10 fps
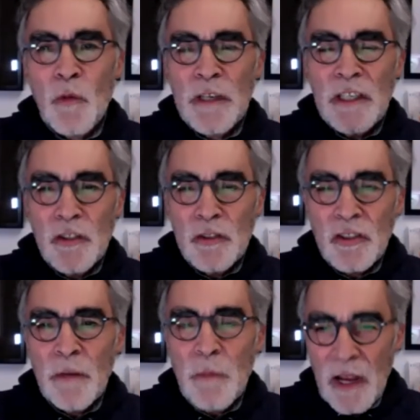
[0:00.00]
when did you
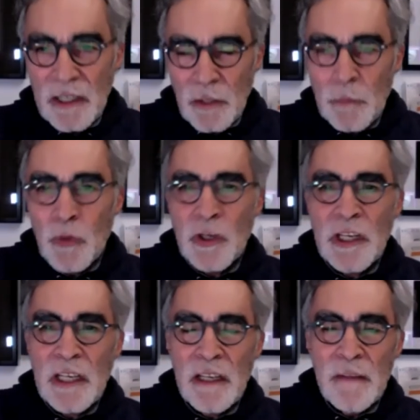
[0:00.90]
start actually
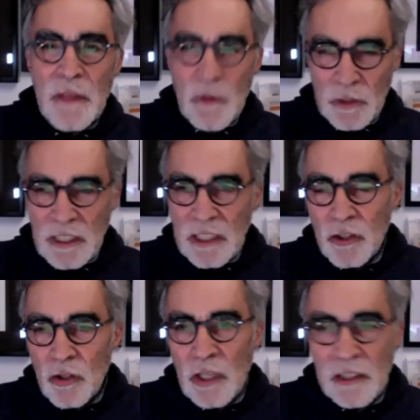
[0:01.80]
putting? Was it in,
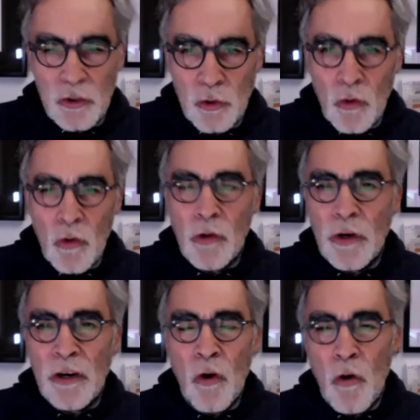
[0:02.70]
in school
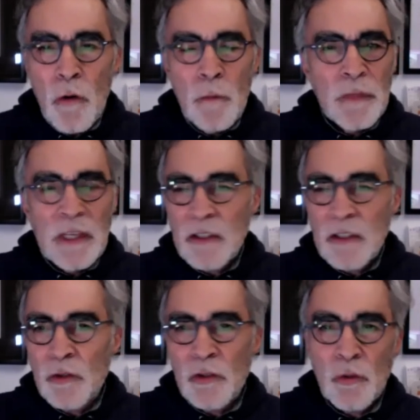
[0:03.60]
or at home that
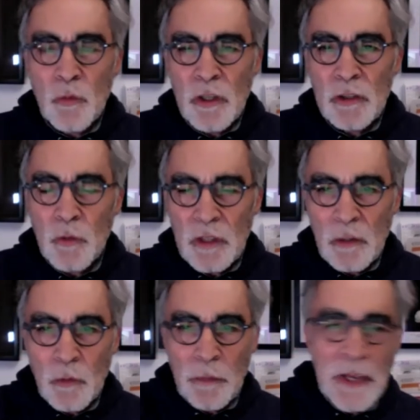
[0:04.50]
you you worked with
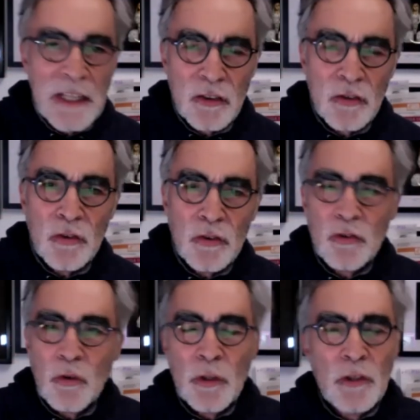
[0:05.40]
with pencils or with